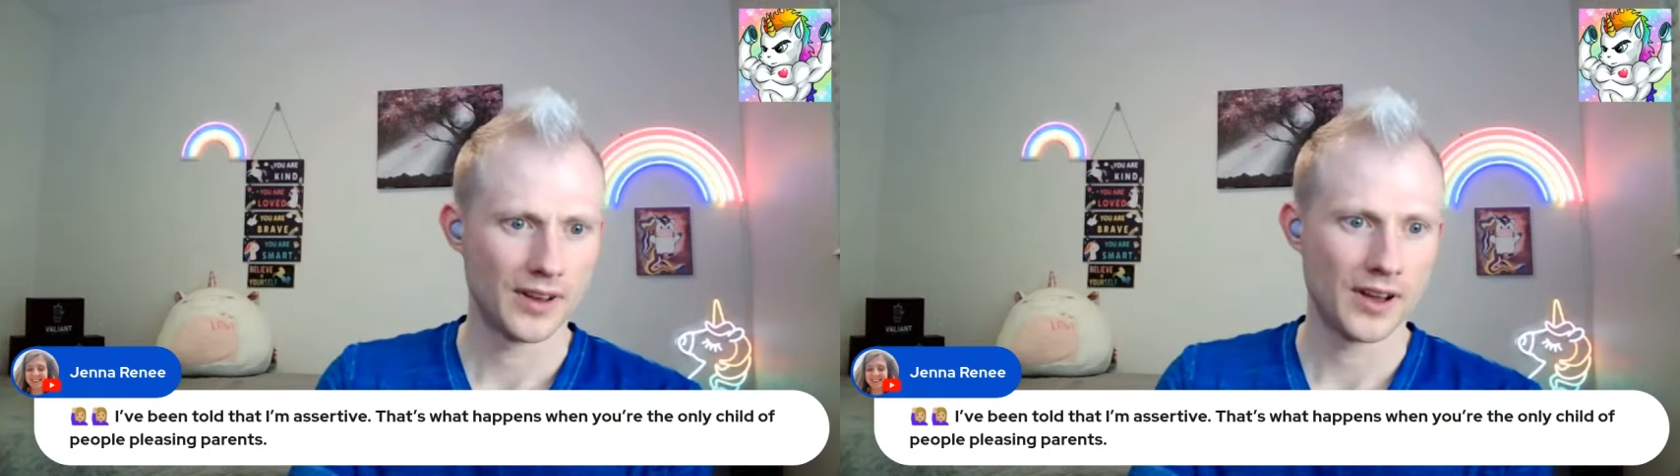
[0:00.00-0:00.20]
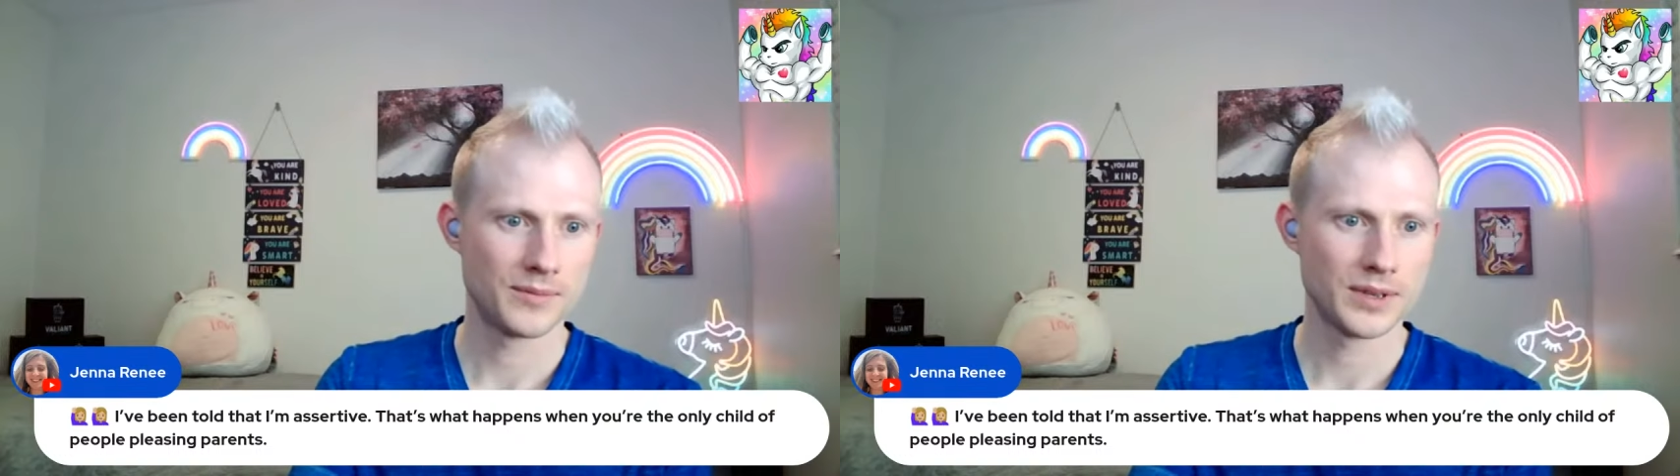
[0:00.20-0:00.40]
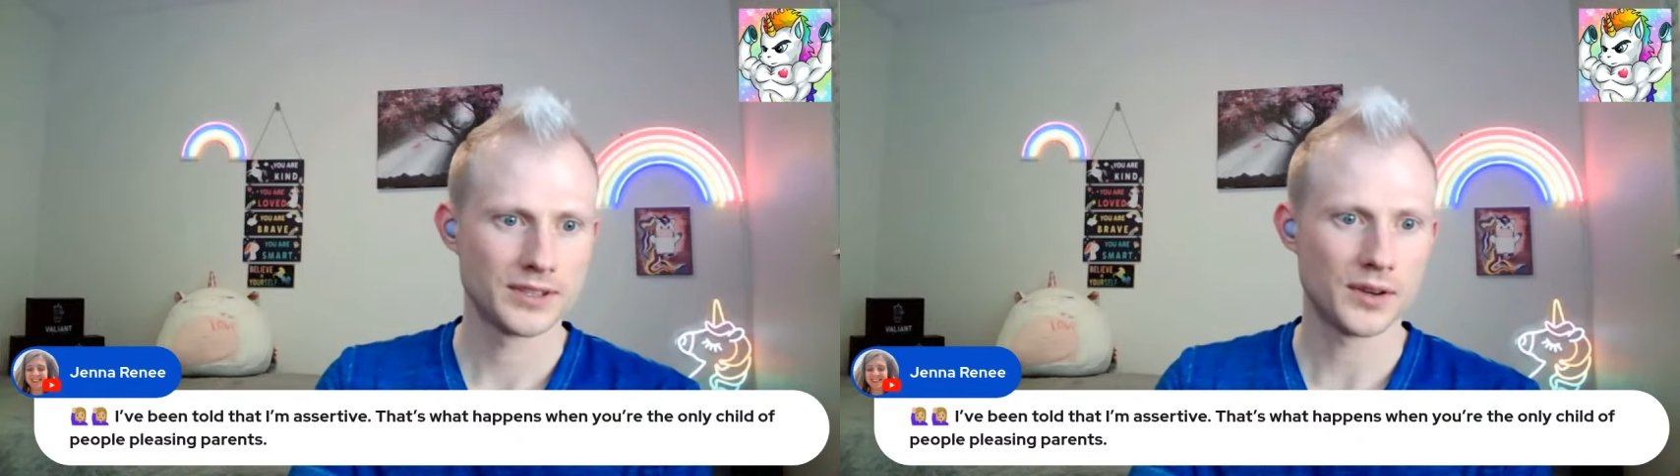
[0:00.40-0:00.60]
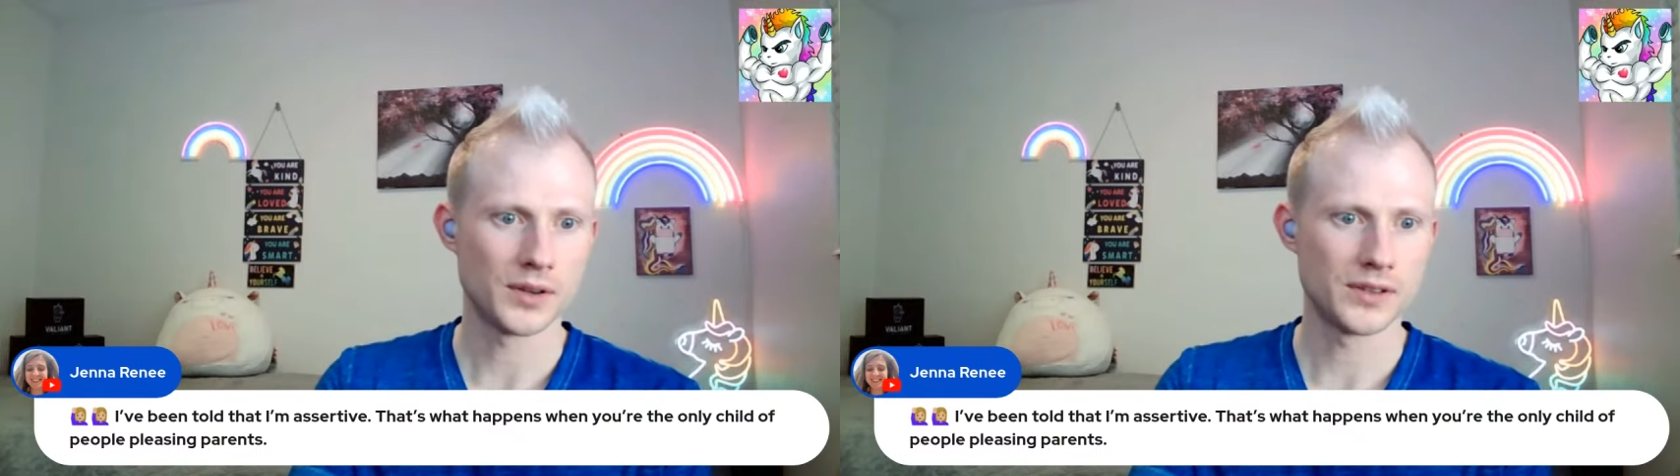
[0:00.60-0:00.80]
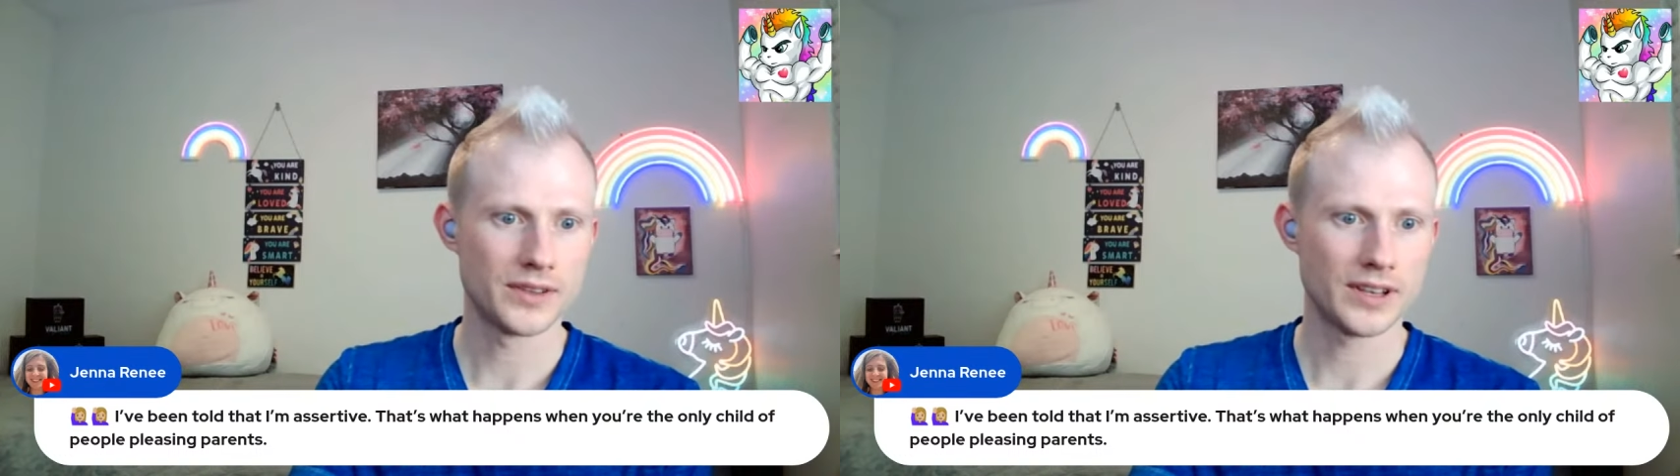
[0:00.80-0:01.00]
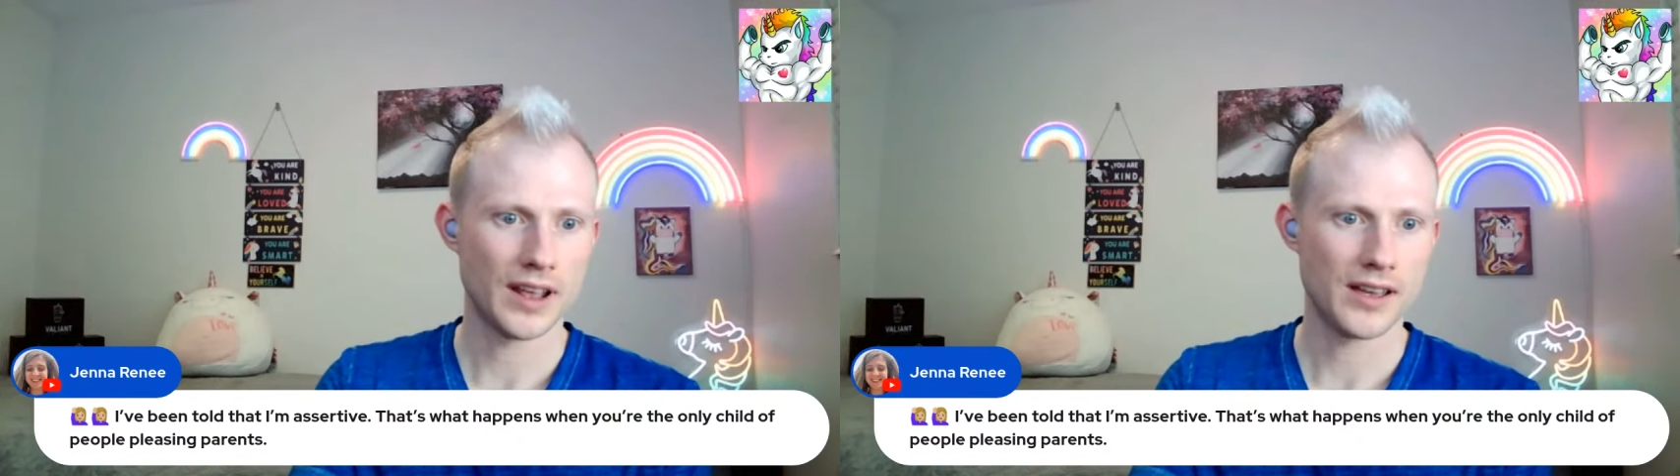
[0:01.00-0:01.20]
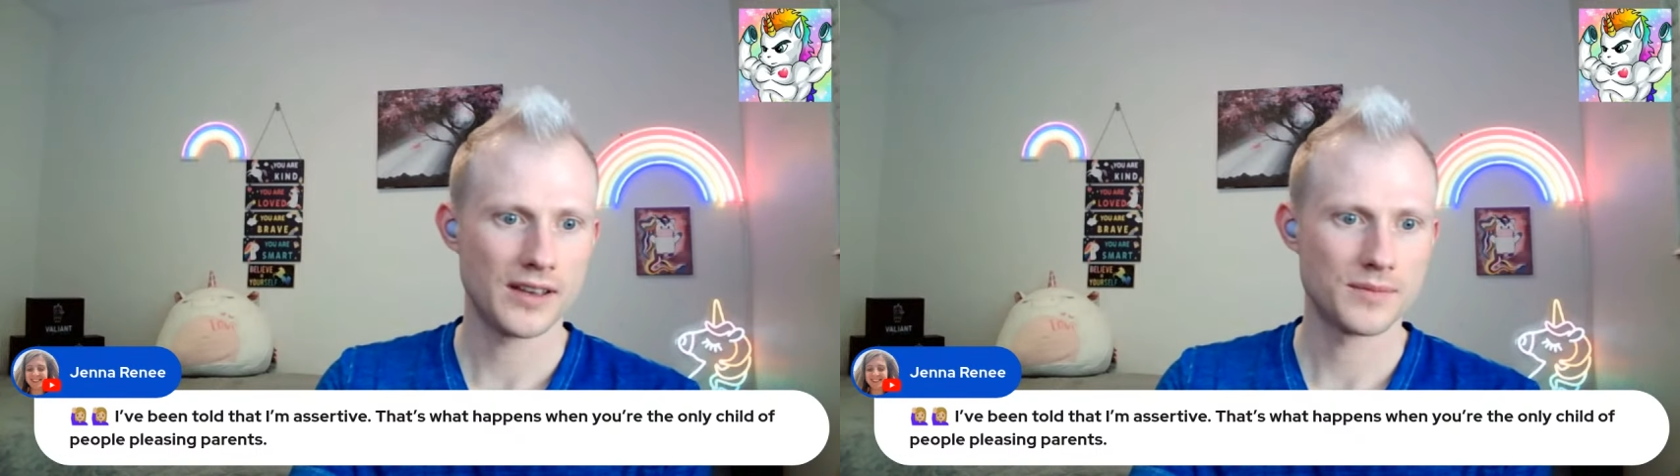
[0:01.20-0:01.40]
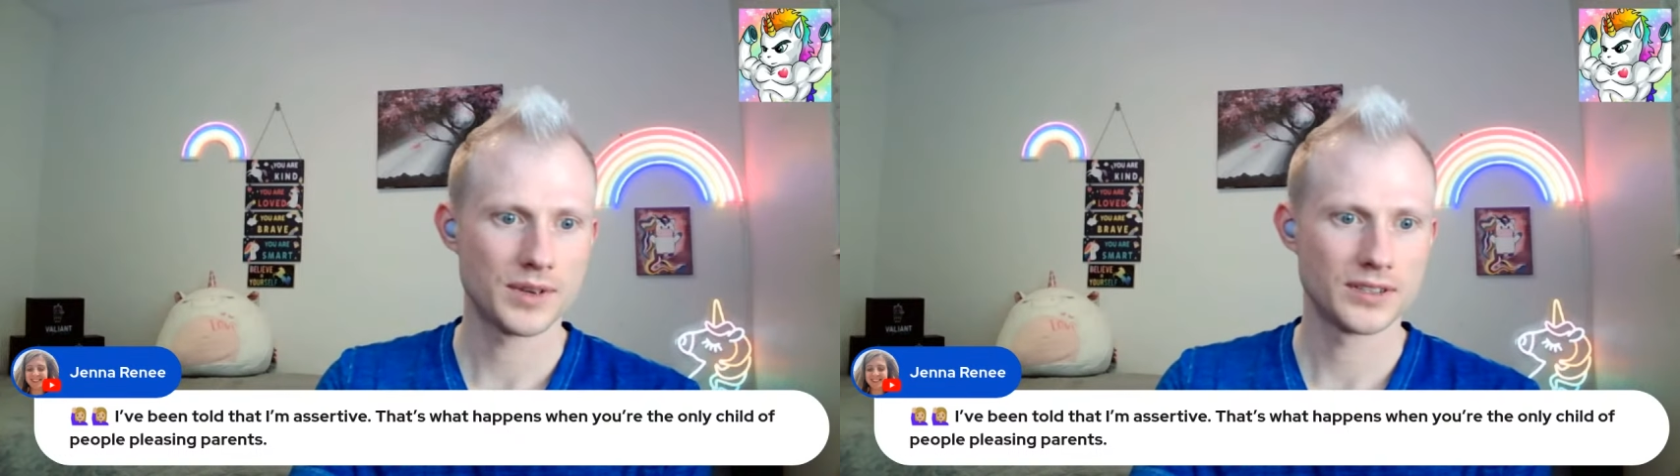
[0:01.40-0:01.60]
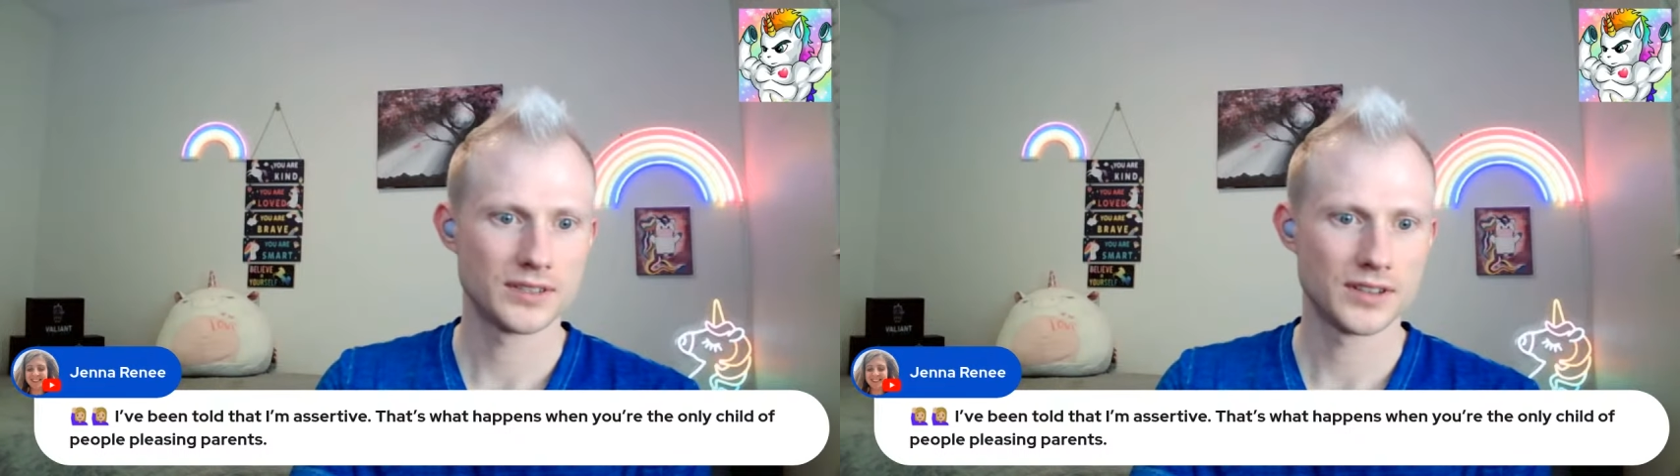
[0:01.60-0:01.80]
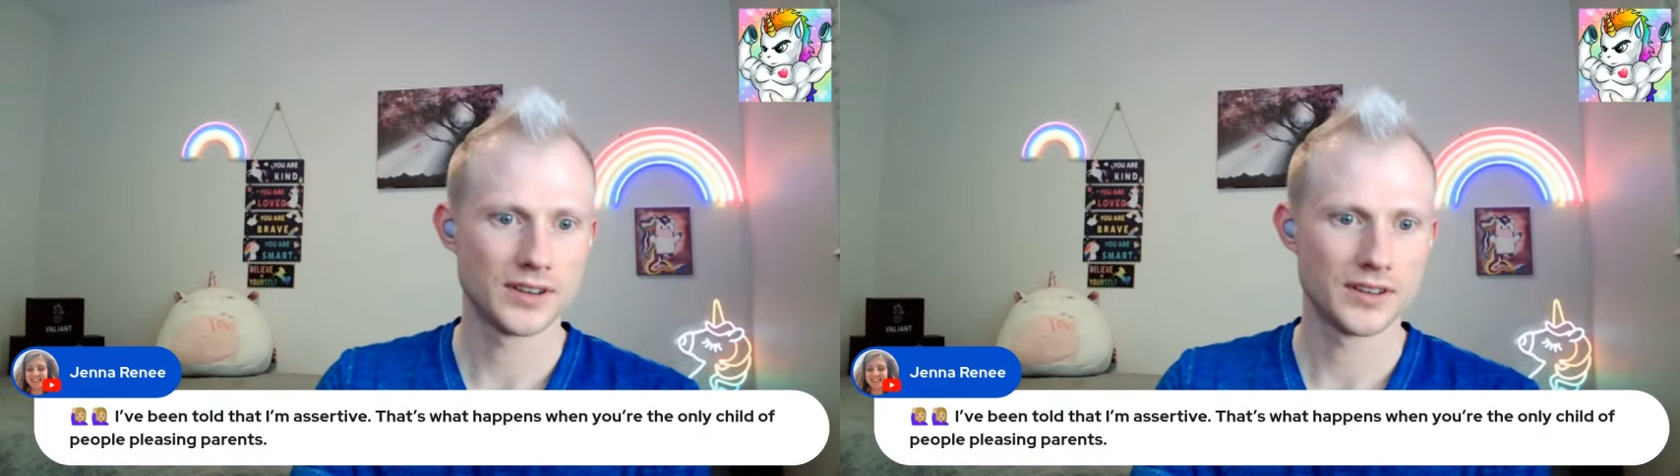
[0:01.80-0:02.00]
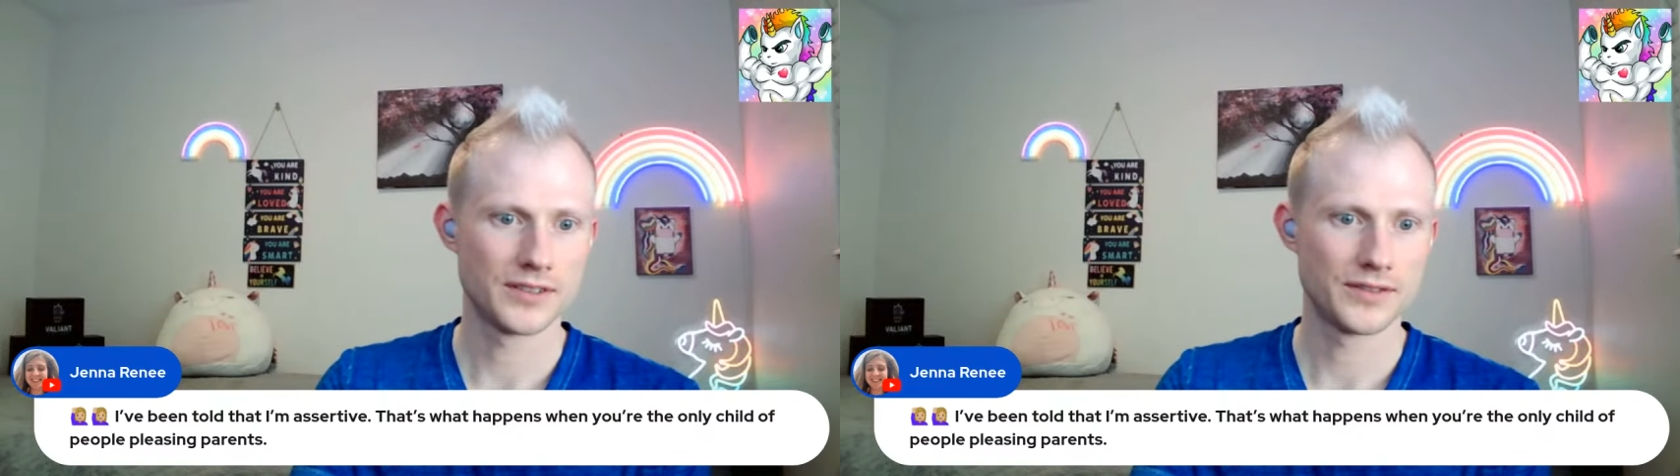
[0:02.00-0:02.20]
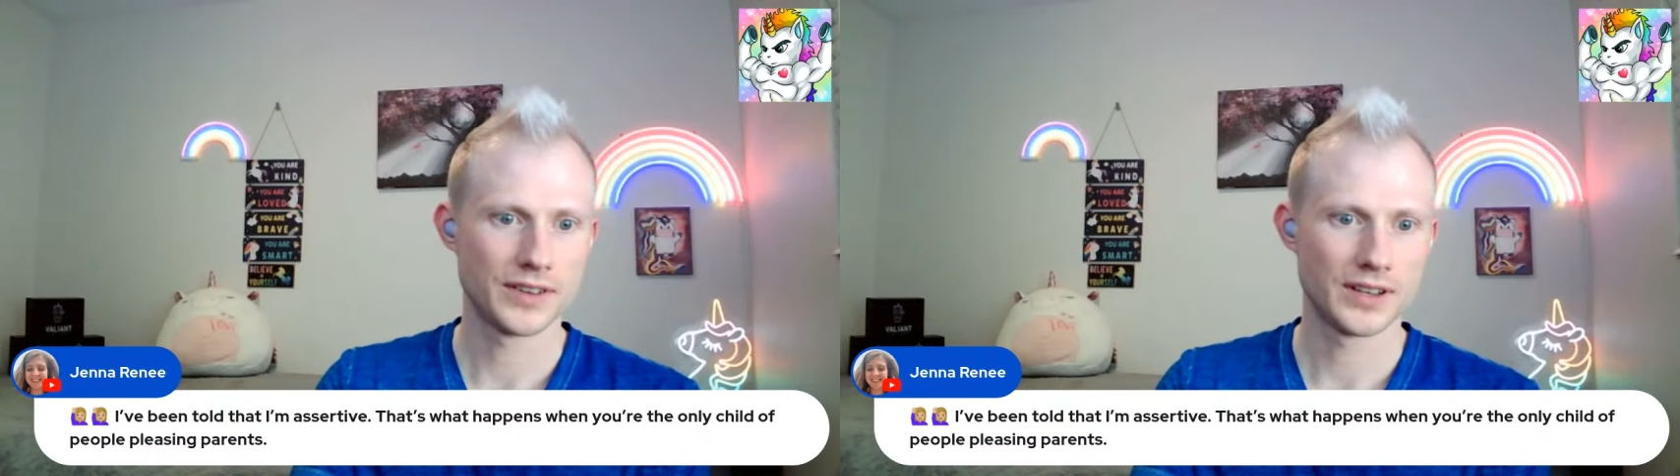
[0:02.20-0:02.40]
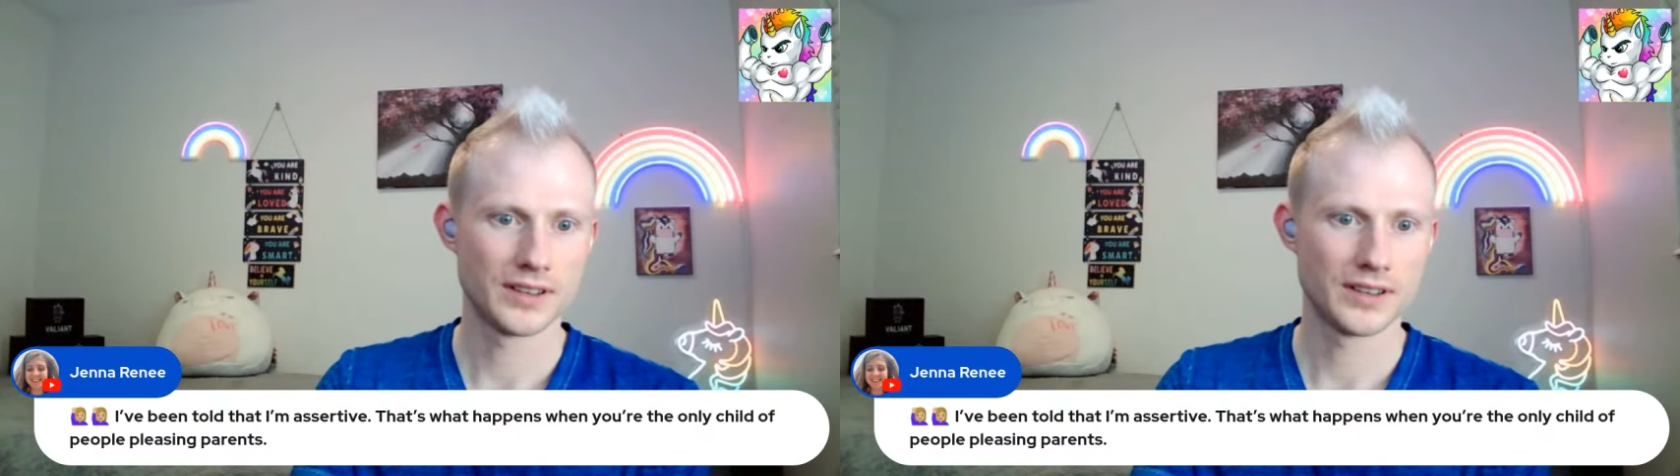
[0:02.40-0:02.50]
I've been told that I am assertive.